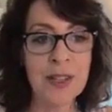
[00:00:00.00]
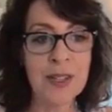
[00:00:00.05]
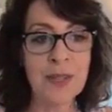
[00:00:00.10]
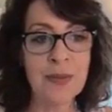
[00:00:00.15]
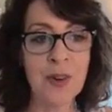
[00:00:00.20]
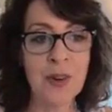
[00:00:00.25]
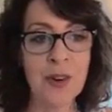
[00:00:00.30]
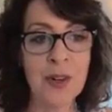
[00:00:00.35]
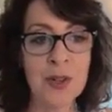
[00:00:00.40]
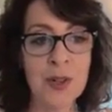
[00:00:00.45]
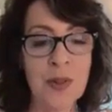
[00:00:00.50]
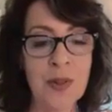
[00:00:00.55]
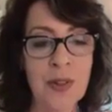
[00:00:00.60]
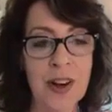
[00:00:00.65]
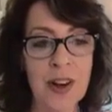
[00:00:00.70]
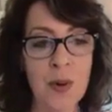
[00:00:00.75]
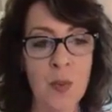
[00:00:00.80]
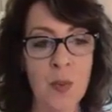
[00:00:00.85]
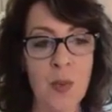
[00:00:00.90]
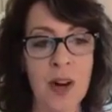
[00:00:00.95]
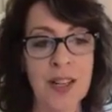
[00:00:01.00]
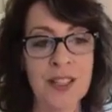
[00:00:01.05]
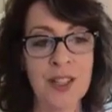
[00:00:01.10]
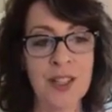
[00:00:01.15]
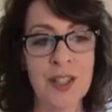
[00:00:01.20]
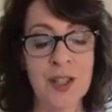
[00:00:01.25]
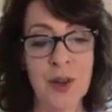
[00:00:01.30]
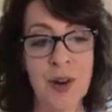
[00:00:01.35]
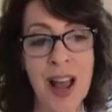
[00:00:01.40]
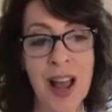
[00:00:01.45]
piece of furniture that I don't
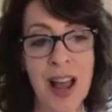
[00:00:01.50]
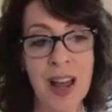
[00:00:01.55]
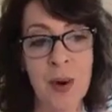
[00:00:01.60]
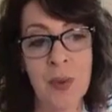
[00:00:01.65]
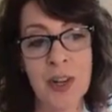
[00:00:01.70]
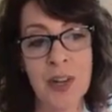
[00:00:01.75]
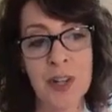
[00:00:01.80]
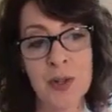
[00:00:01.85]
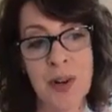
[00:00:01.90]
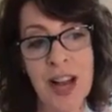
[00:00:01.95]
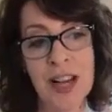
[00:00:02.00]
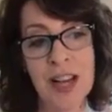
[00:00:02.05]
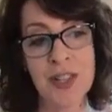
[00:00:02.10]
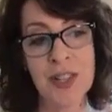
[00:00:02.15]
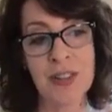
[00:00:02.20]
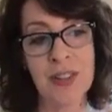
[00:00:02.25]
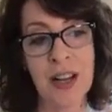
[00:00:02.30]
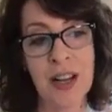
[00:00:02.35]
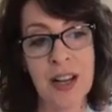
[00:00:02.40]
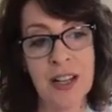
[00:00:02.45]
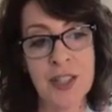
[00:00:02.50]
want to trash it.